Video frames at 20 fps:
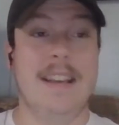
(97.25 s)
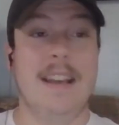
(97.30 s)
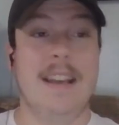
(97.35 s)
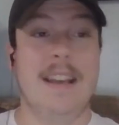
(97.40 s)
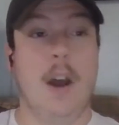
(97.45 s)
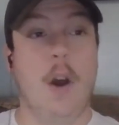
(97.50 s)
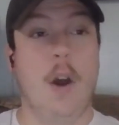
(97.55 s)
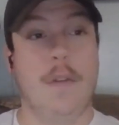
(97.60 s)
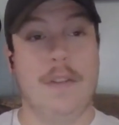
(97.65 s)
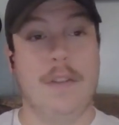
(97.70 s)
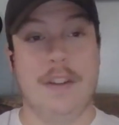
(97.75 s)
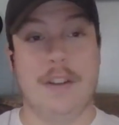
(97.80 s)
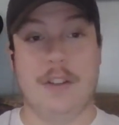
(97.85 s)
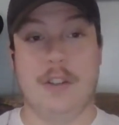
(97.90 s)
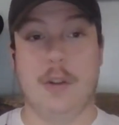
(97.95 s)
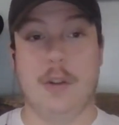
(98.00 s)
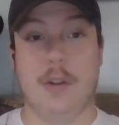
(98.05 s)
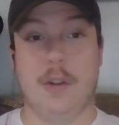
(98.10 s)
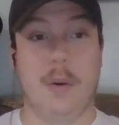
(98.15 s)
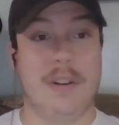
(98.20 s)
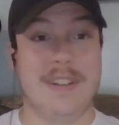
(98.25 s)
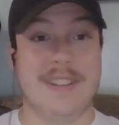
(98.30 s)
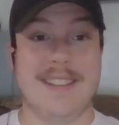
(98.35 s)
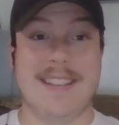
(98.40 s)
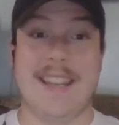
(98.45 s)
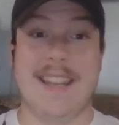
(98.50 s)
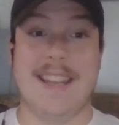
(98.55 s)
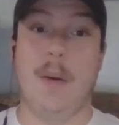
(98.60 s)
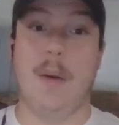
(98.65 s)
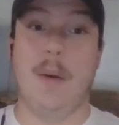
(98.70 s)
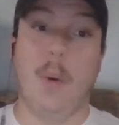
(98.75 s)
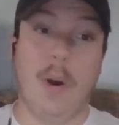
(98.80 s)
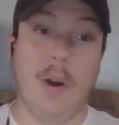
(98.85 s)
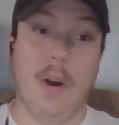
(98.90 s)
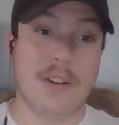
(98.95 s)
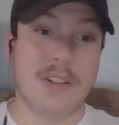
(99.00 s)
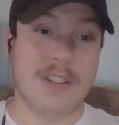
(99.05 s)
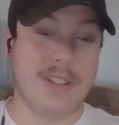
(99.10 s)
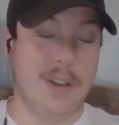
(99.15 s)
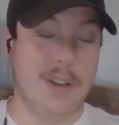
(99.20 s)
Hopefully, the shoulder doesn't get worse.
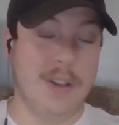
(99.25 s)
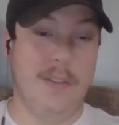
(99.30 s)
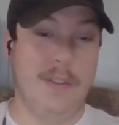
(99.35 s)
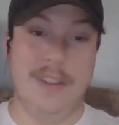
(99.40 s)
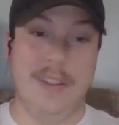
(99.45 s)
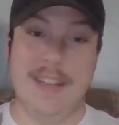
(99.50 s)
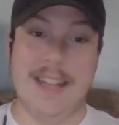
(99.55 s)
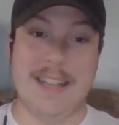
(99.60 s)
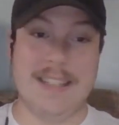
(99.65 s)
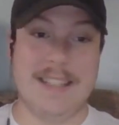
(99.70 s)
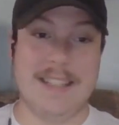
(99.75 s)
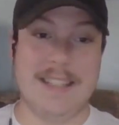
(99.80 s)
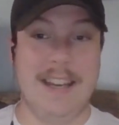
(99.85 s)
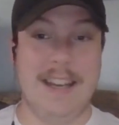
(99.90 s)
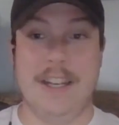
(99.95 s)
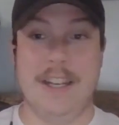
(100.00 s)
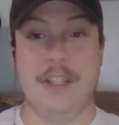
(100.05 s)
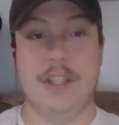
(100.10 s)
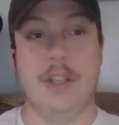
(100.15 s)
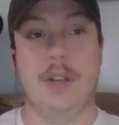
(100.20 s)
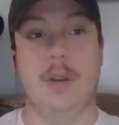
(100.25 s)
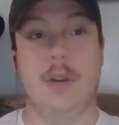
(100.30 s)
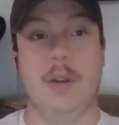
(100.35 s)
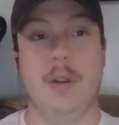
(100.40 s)
So, really, that's not an issue.